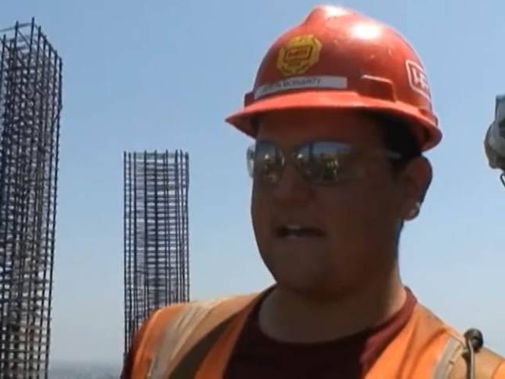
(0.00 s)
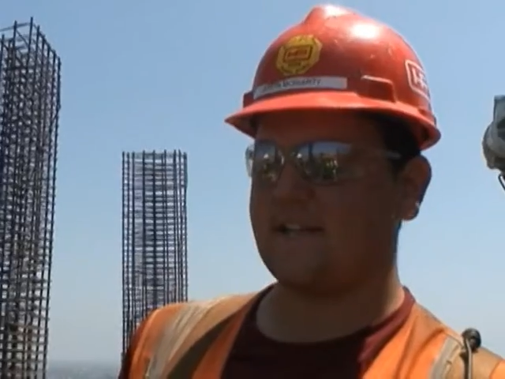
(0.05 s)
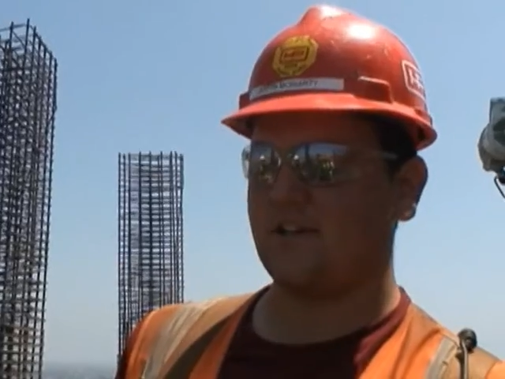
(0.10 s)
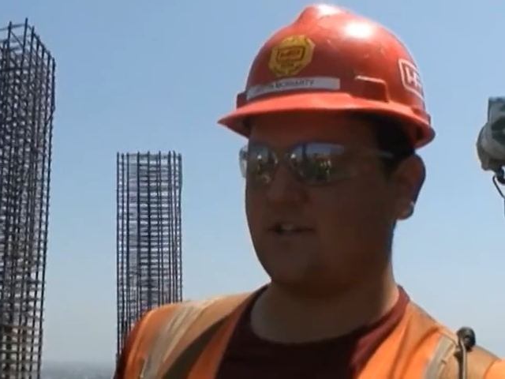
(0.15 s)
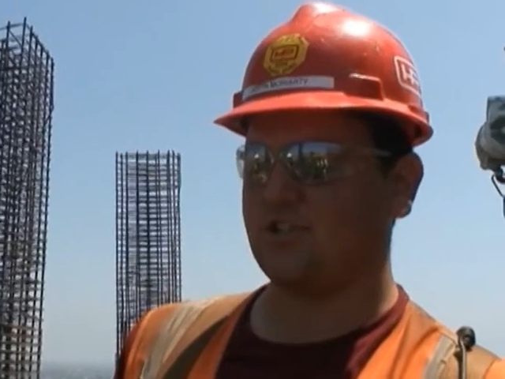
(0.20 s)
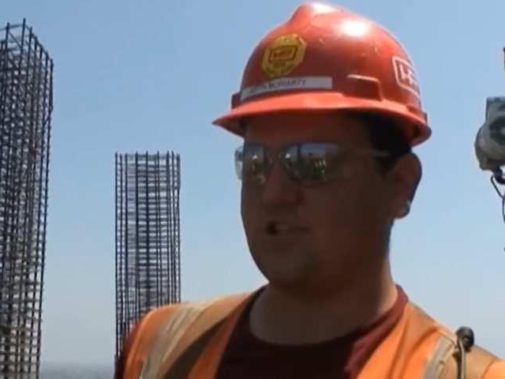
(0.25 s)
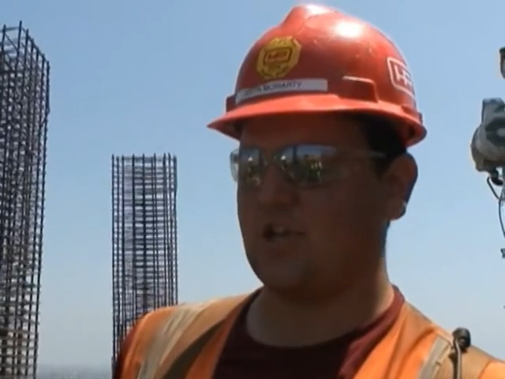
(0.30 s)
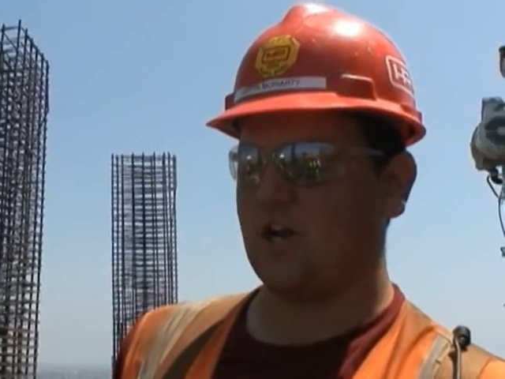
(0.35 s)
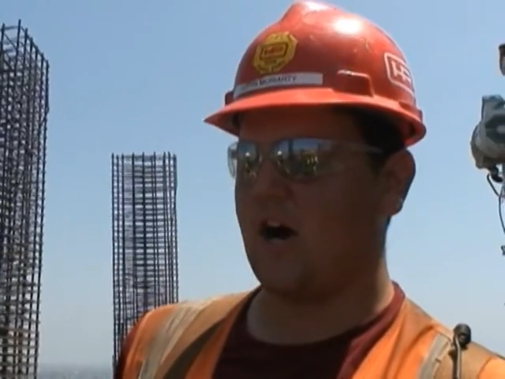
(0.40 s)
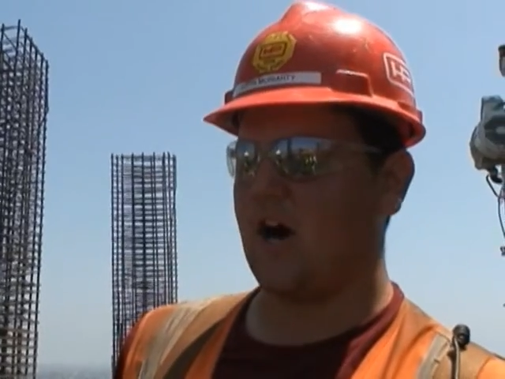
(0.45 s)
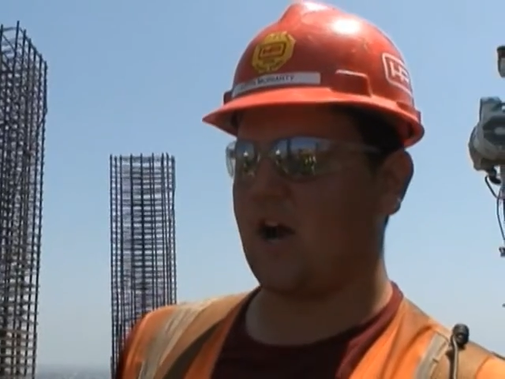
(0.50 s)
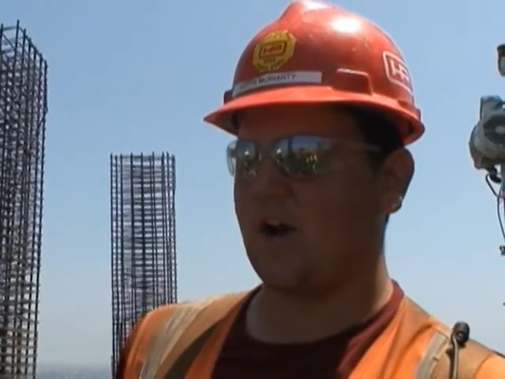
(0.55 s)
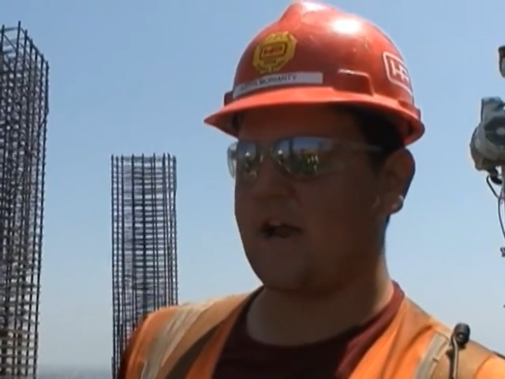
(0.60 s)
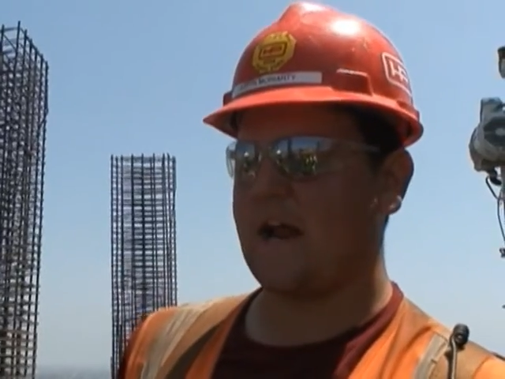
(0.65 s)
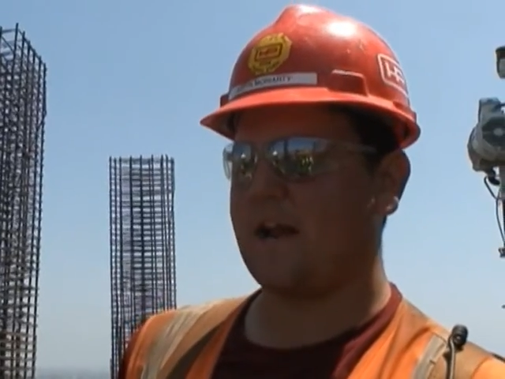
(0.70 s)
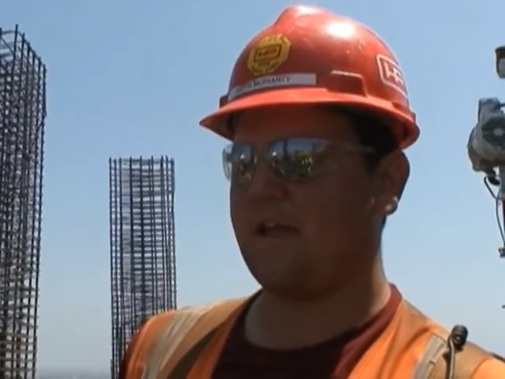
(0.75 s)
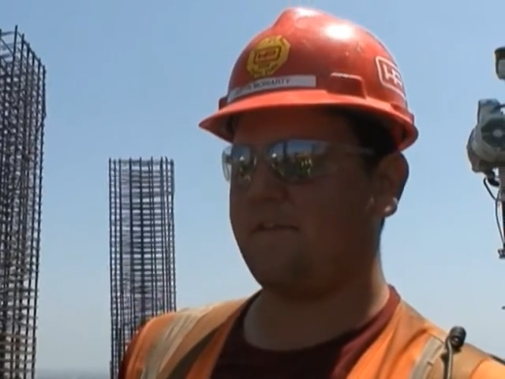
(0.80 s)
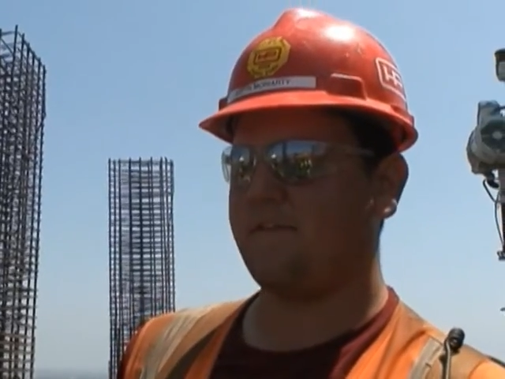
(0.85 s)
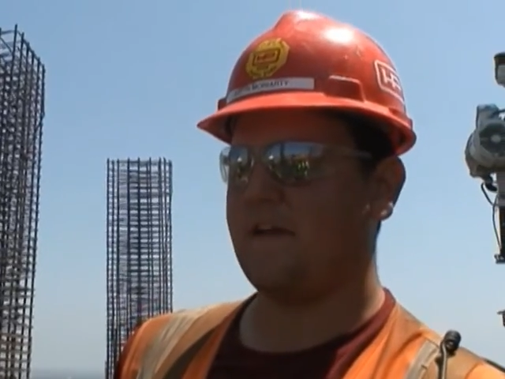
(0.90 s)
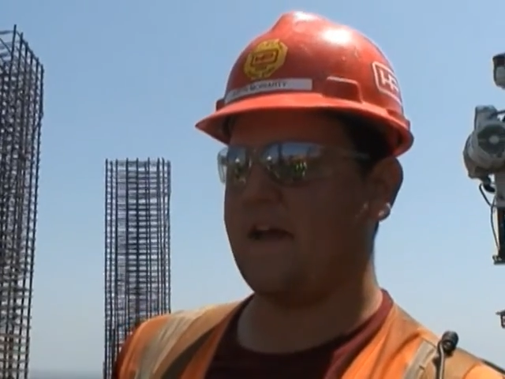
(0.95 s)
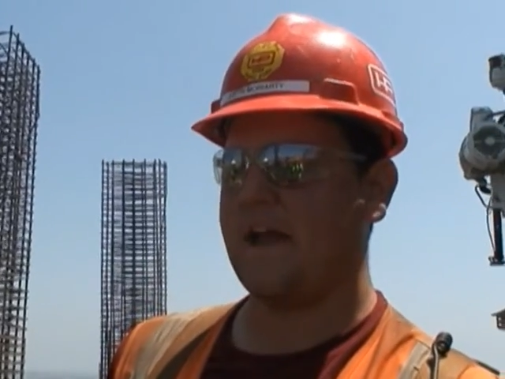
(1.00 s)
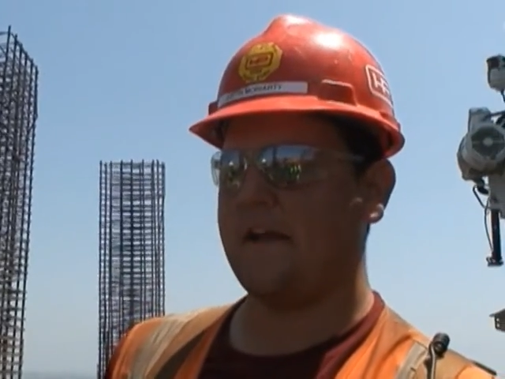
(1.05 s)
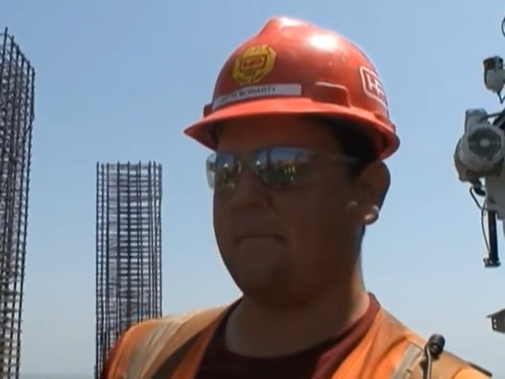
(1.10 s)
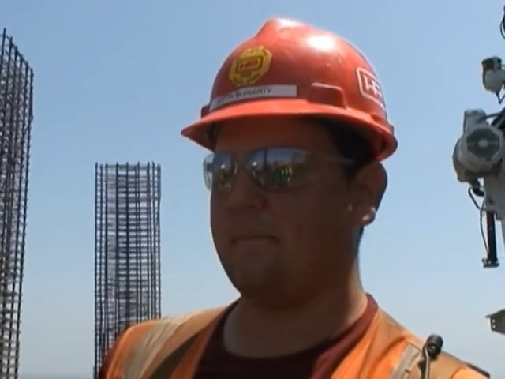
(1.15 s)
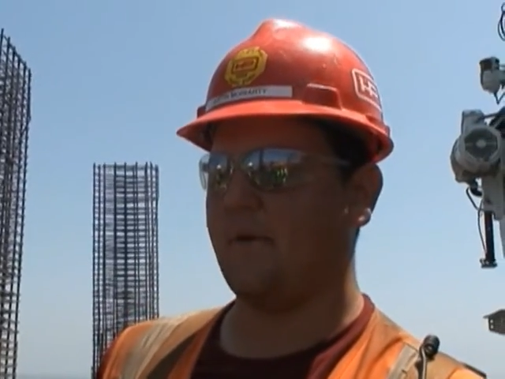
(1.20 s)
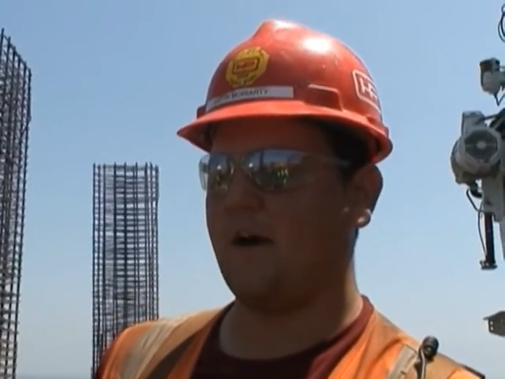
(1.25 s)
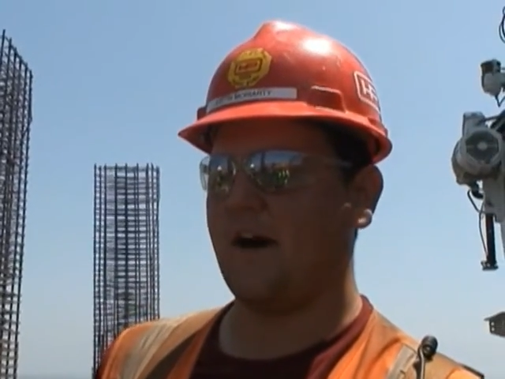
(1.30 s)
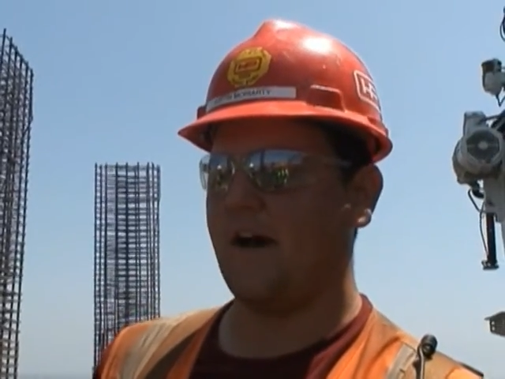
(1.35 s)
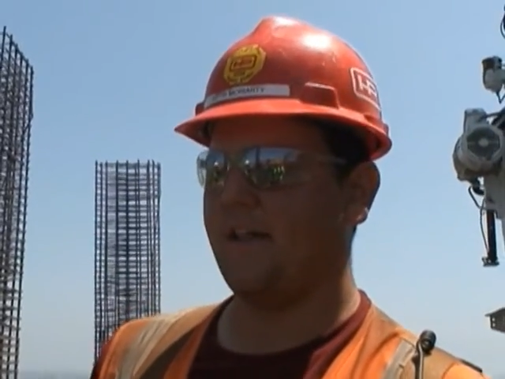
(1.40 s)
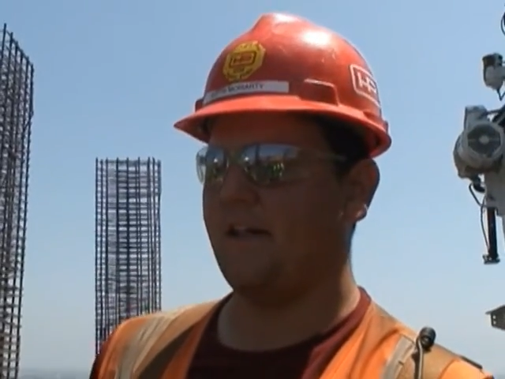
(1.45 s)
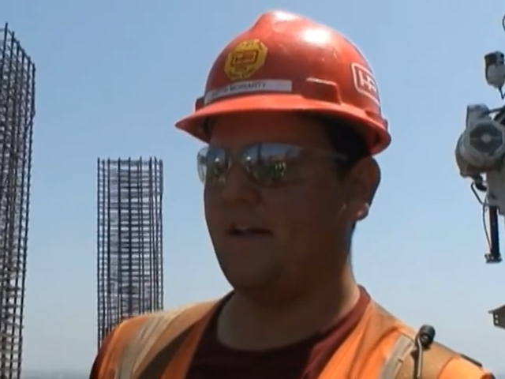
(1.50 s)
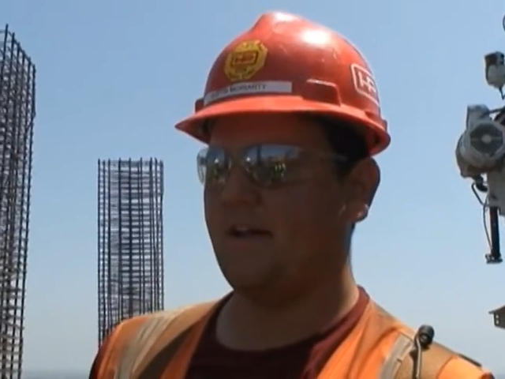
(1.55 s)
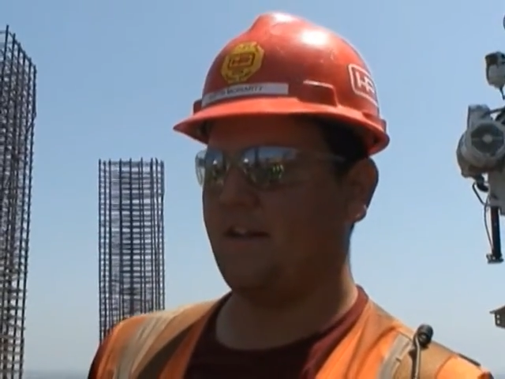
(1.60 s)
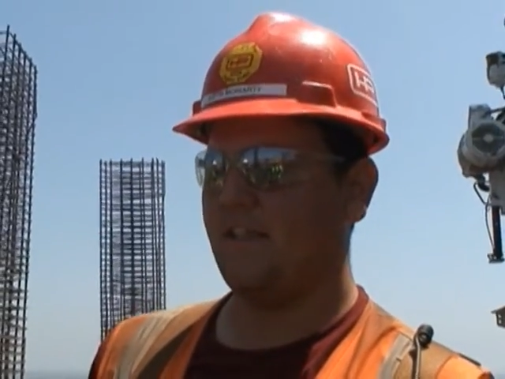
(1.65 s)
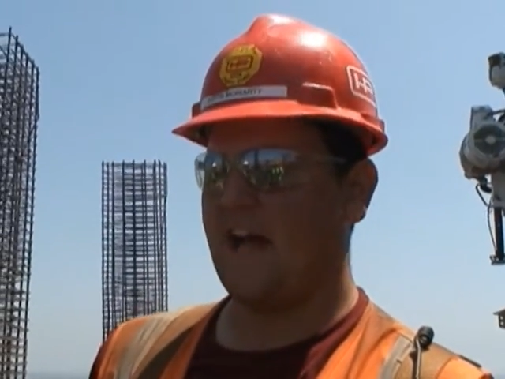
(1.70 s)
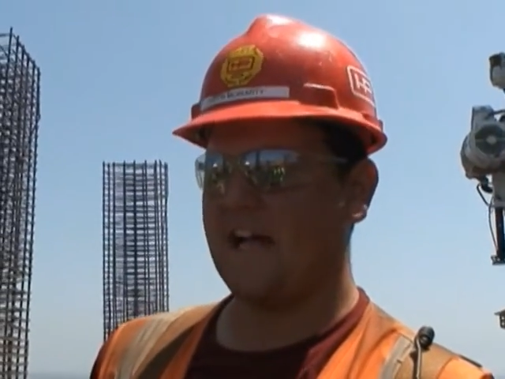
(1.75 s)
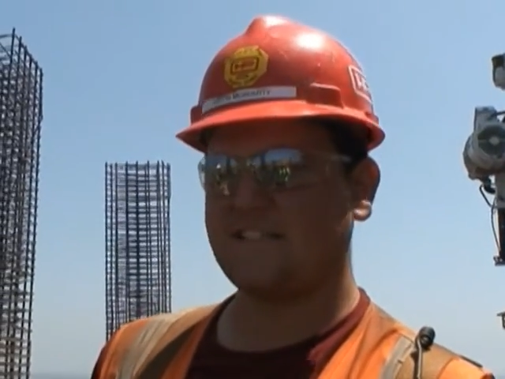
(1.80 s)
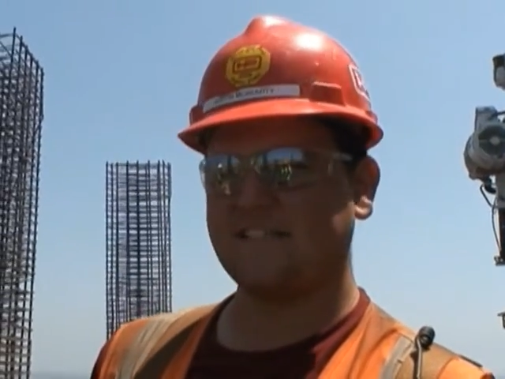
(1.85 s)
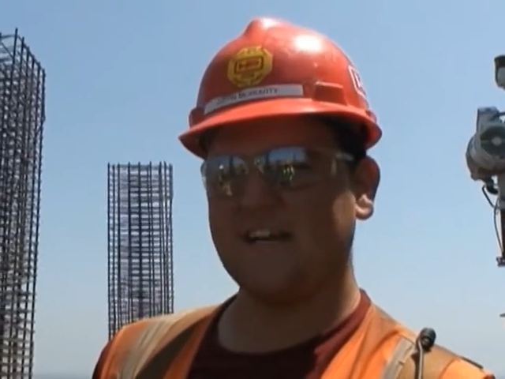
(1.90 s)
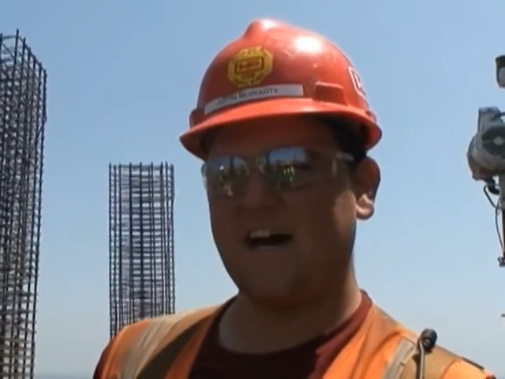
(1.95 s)
says it'll shoot 180 feet, but
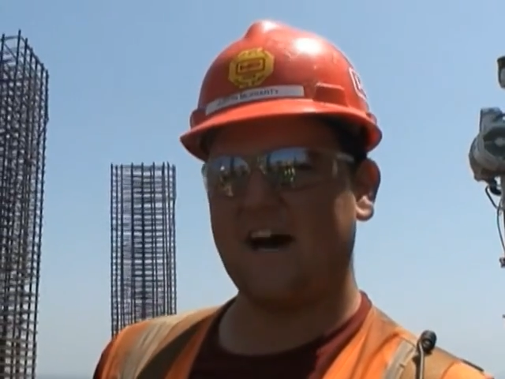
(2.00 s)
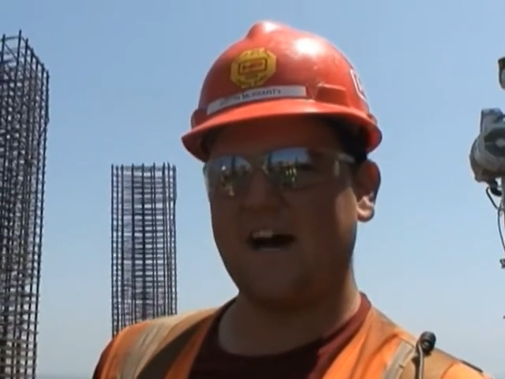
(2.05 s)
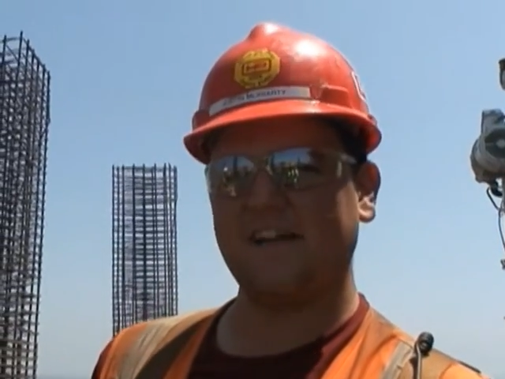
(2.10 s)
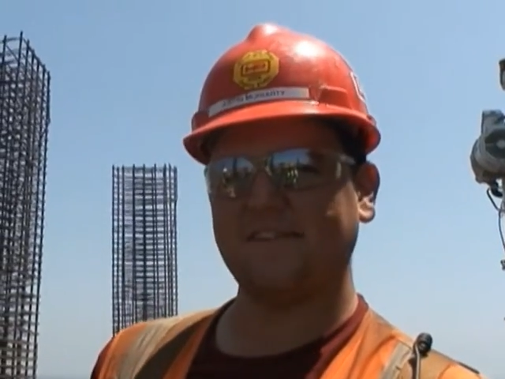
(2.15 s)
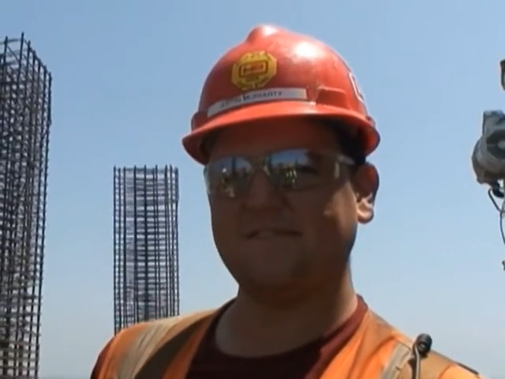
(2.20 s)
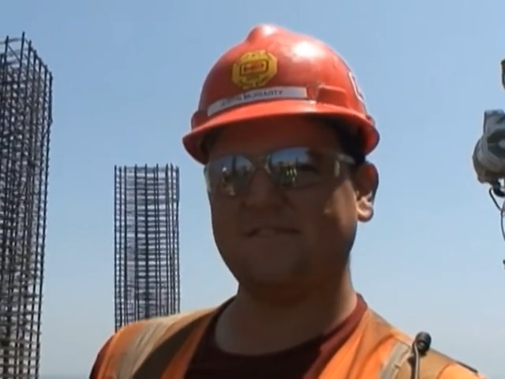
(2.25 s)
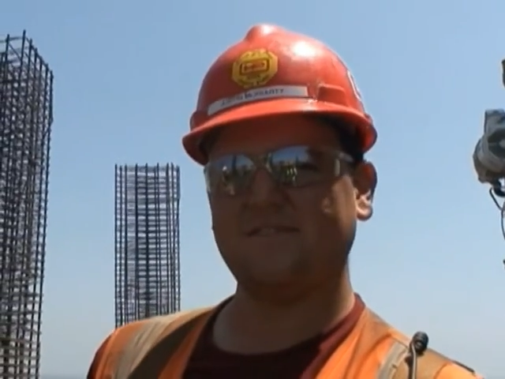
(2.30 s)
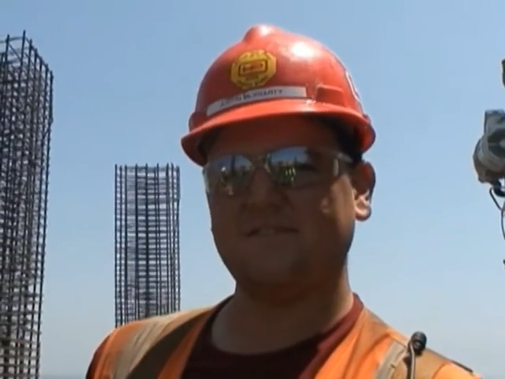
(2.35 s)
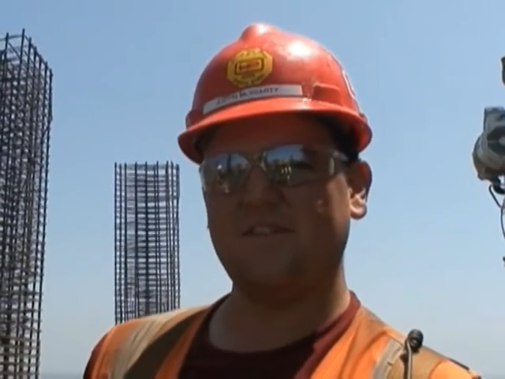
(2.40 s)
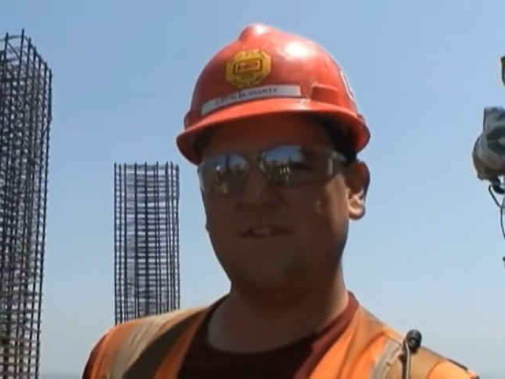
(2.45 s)
that's not